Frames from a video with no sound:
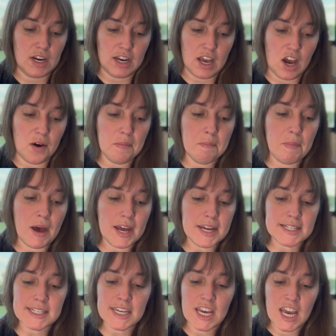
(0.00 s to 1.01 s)
now, but
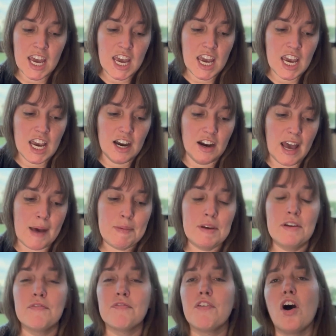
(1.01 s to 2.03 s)
happy
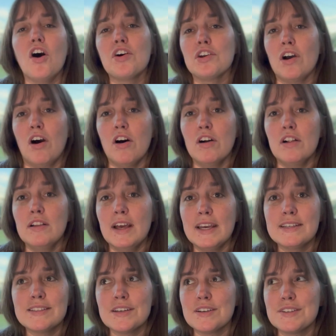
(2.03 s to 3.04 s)
fall, y'all. Like
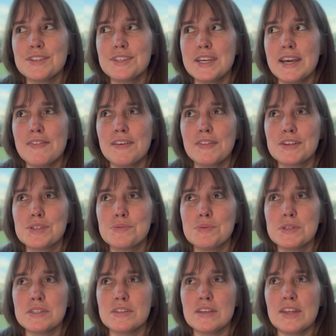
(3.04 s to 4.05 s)
seriously, I think this
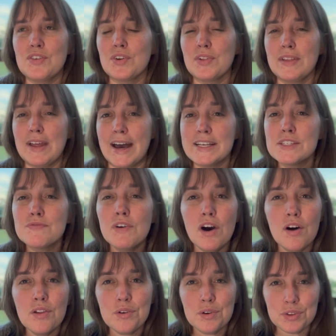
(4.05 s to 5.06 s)
was either last
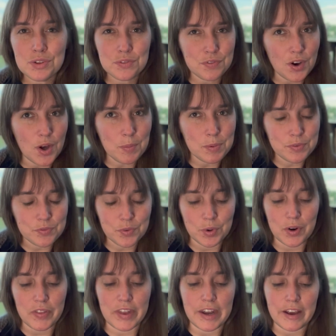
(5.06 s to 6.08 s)
fall or the fall
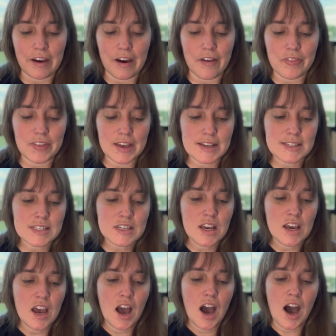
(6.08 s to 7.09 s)
before that I got this.
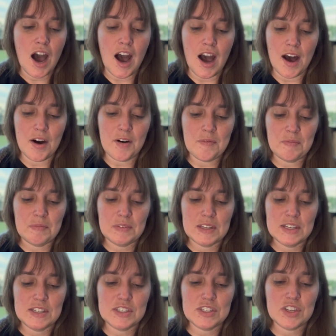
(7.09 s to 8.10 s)

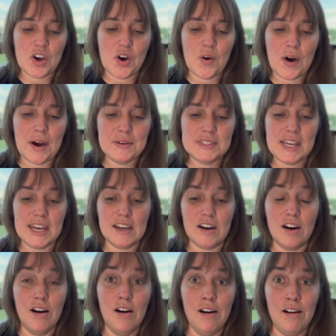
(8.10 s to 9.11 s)
So I was like,
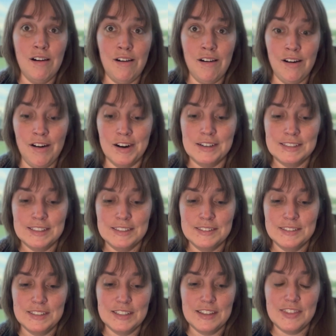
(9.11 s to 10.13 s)
oh,
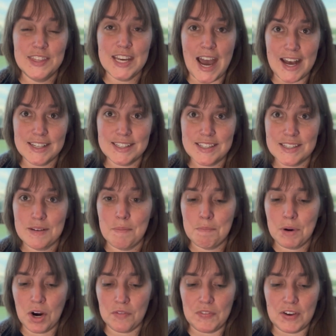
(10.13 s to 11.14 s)
yes,
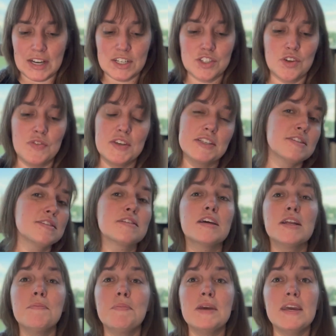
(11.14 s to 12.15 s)
perfect. So this is
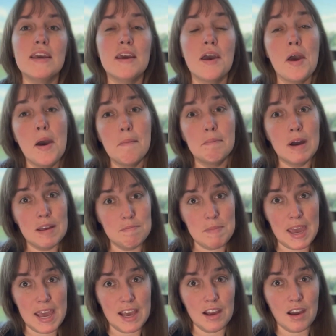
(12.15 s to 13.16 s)
gonna be my
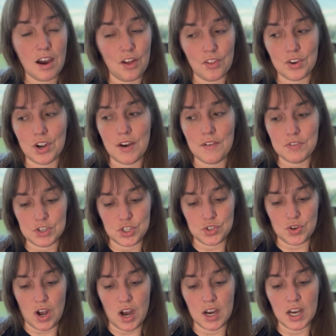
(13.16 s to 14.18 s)
main color of the
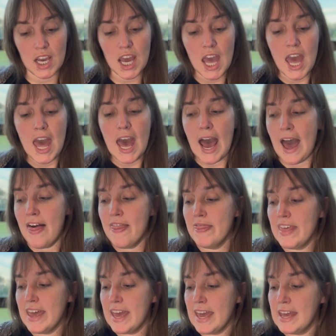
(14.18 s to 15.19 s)
Shrug. And
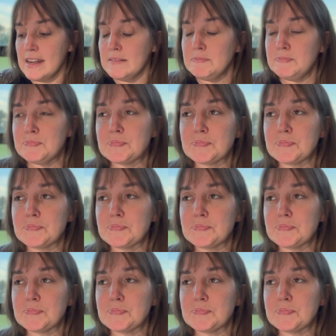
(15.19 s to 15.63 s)
then